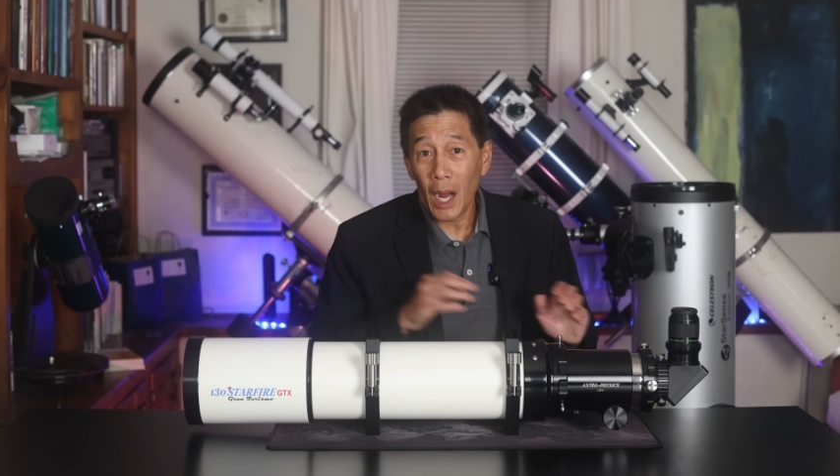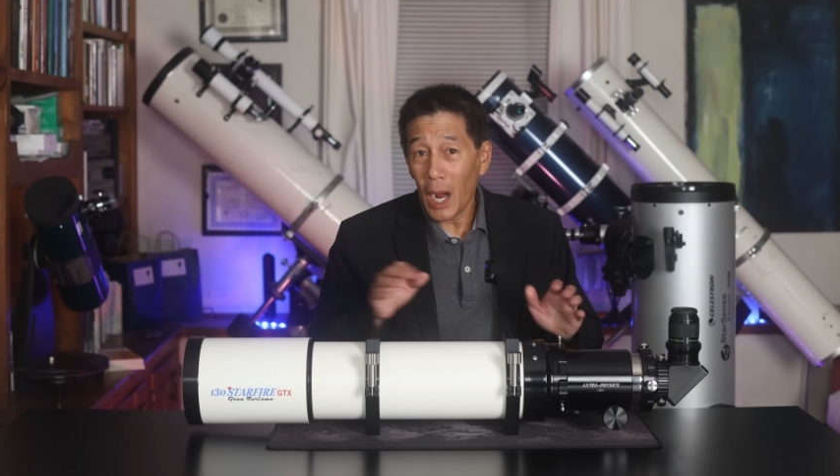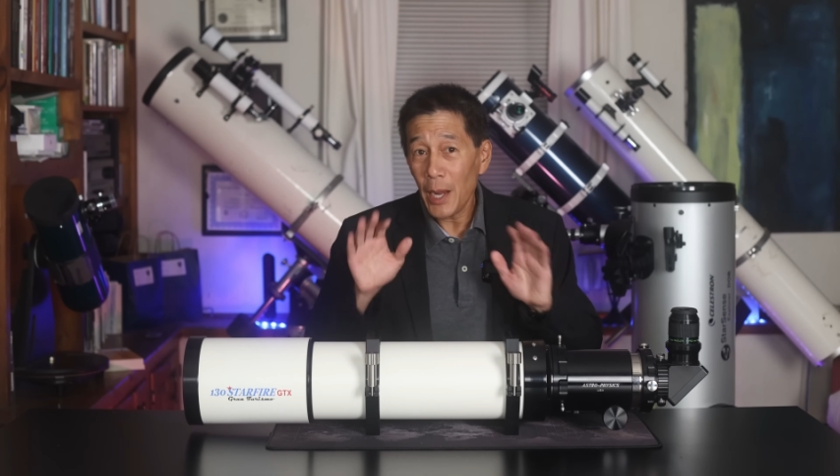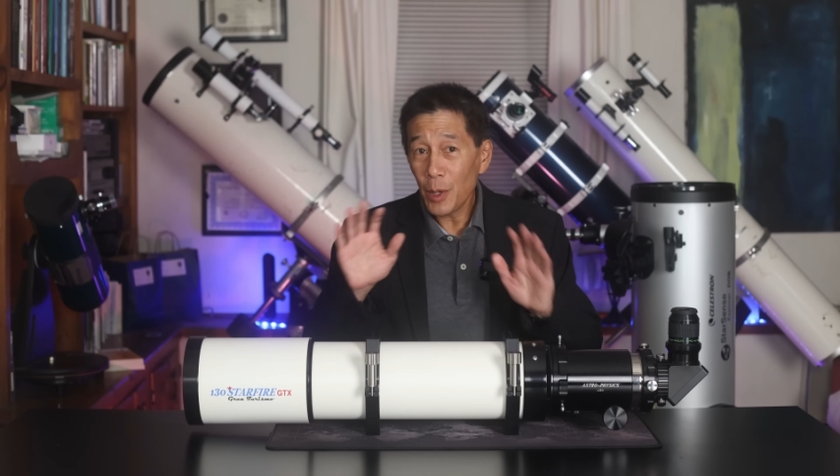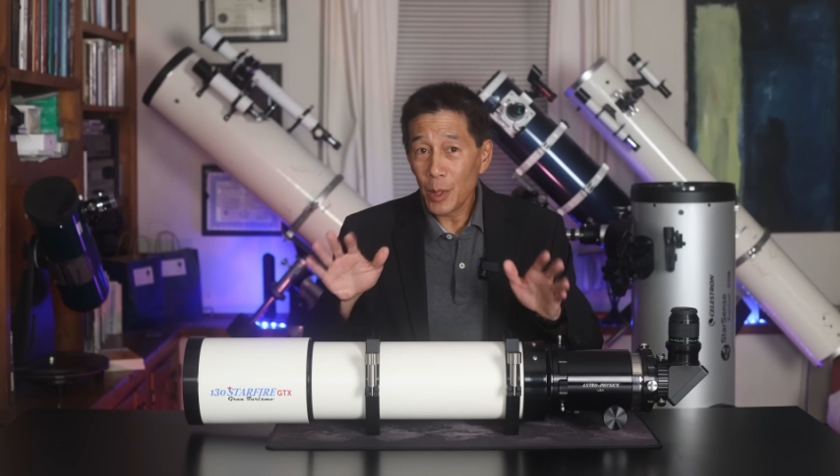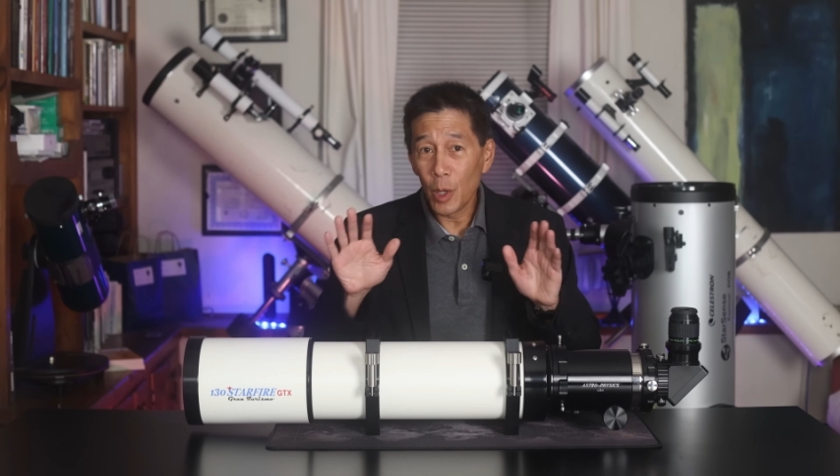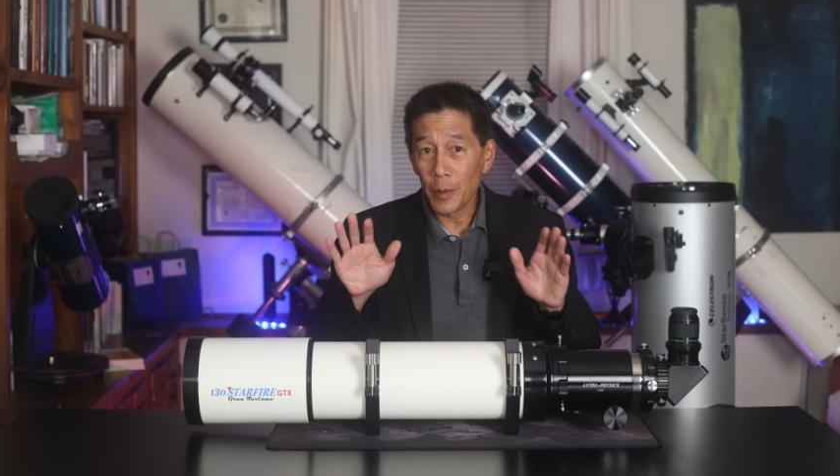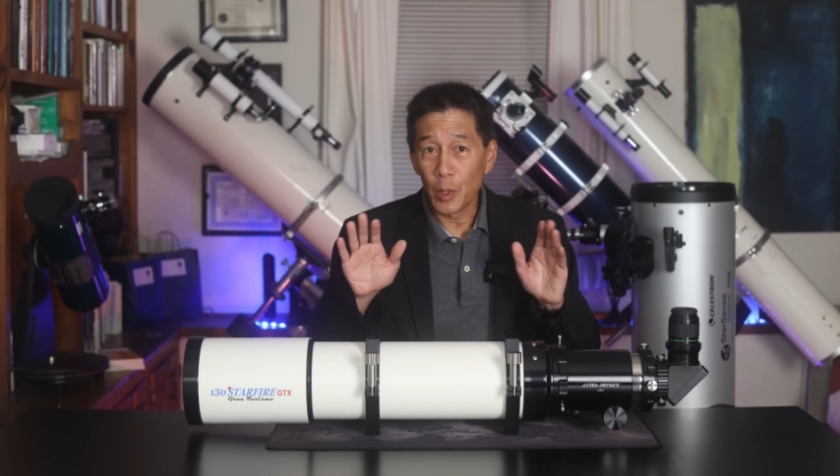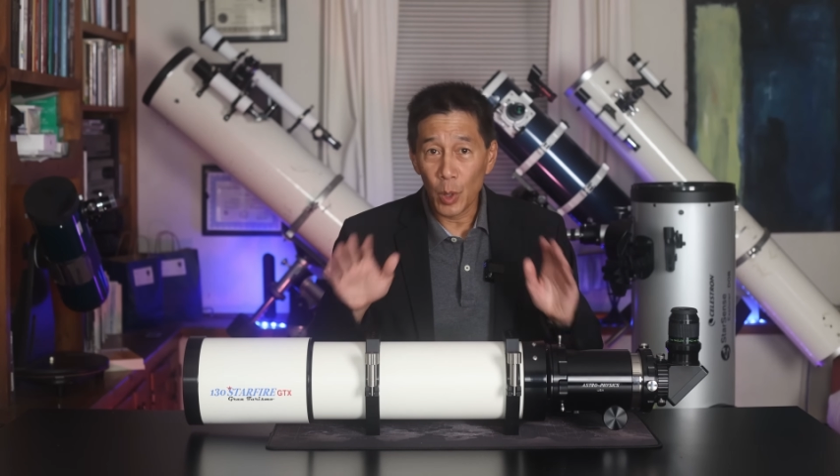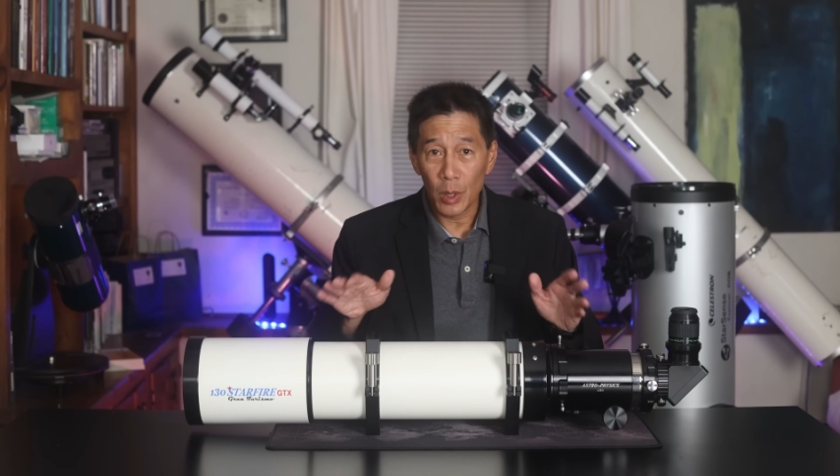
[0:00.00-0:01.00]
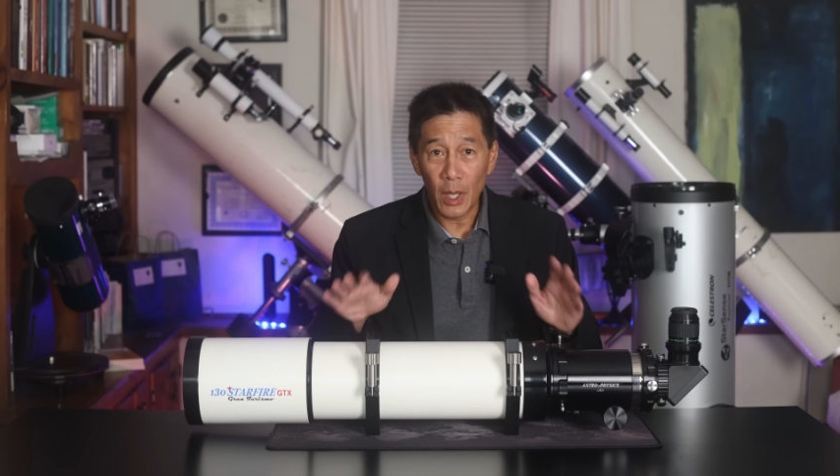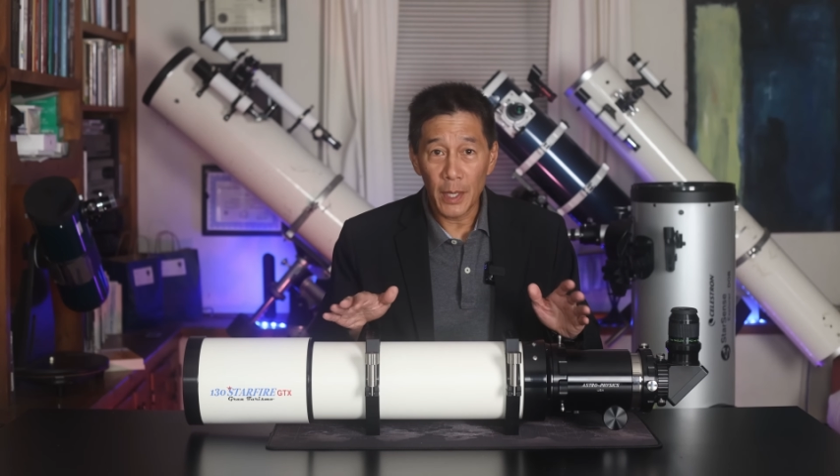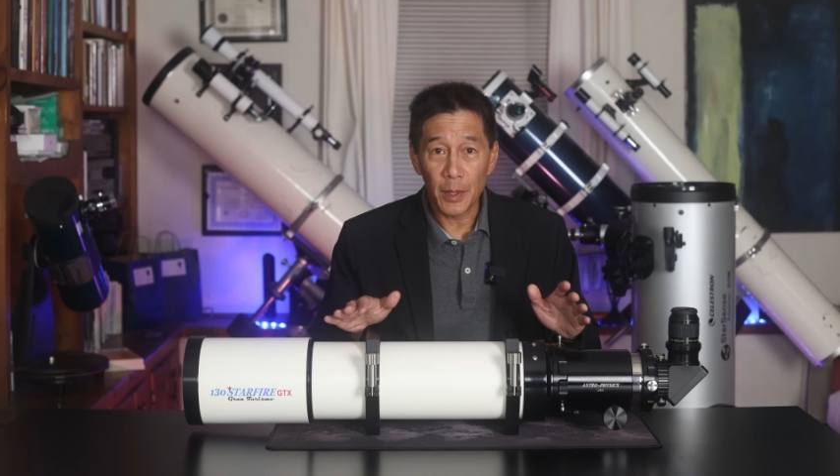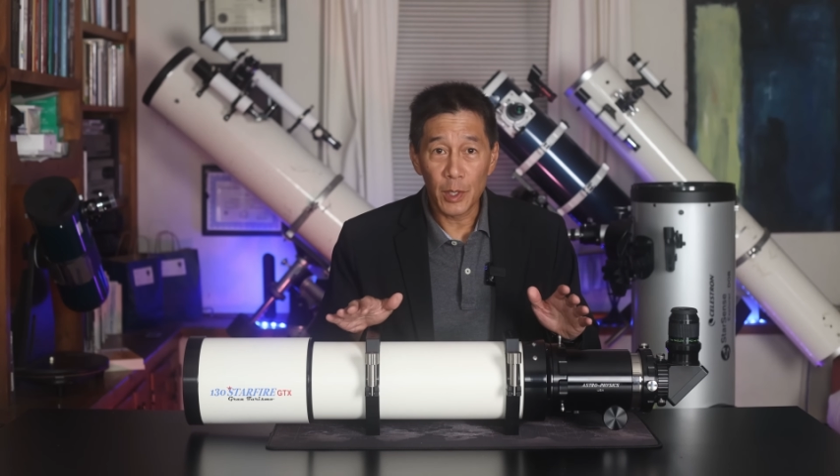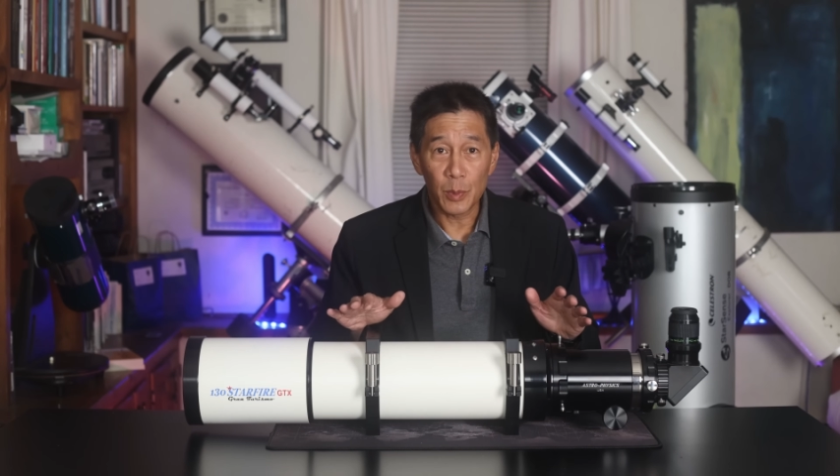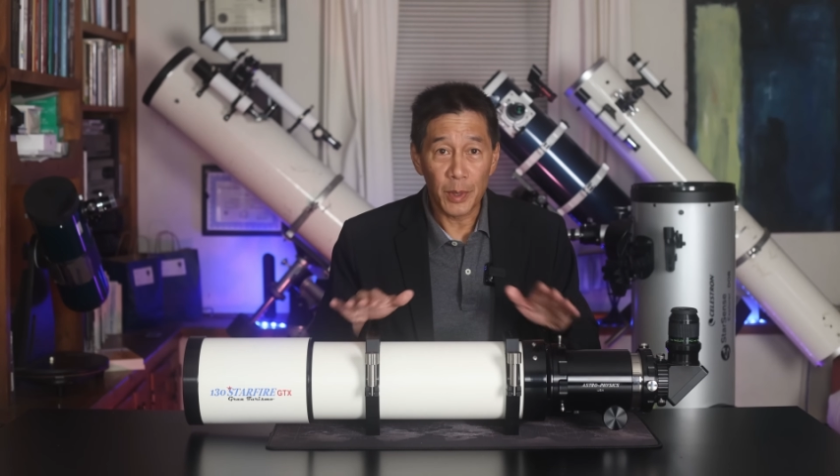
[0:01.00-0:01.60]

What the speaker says: I don't know if you're like this,